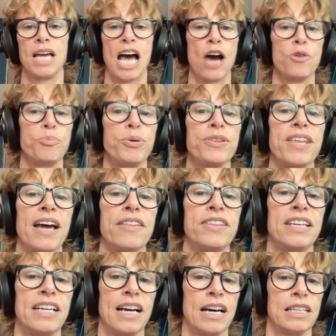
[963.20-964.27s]
would put that in
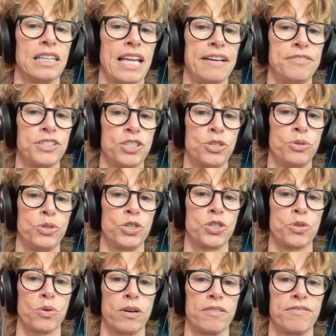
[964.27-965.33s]
the life's too
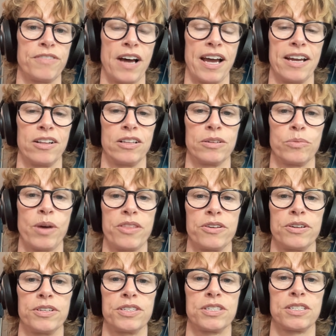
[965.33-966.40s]
short file, whether
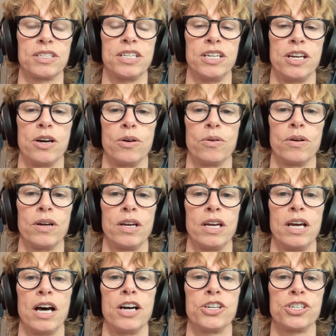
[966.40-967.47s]
it's, a
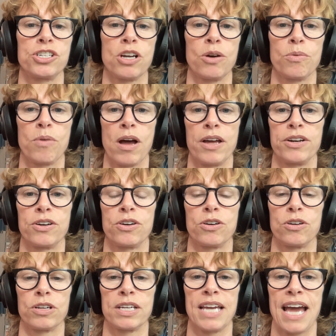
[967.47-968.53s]
showrunner
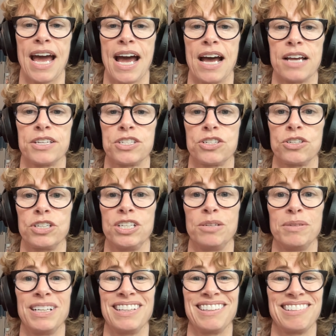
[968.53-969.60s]
or cast, or you know
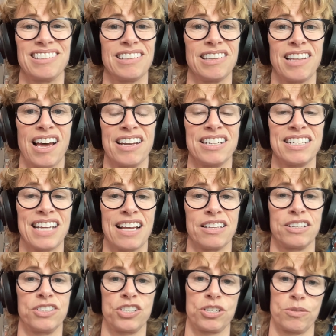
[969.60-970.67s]
what? There are a lot of
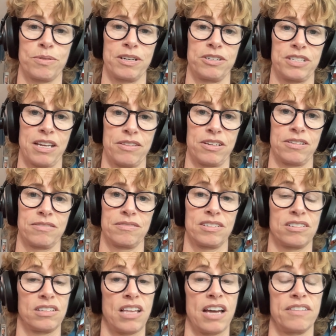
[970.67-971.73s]
talented showrunners out there. There
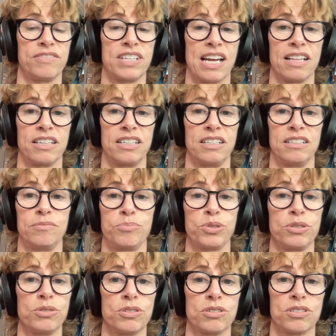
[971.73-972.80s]
are a lot of talented
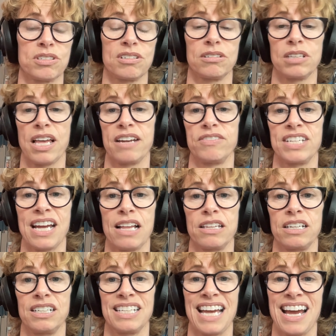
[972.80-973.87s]
producers. There are a lot of
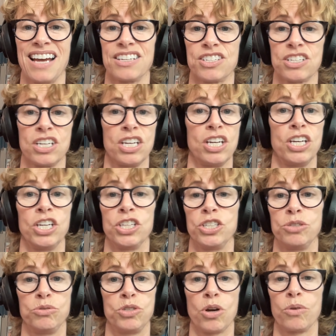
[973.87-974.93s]
talented cast.
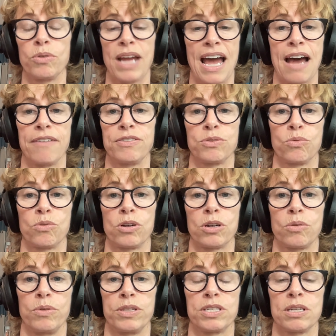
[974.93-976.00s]
You don't have to
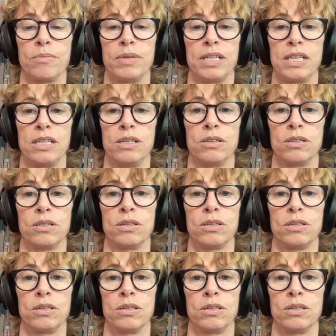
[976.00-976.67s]
work with somebody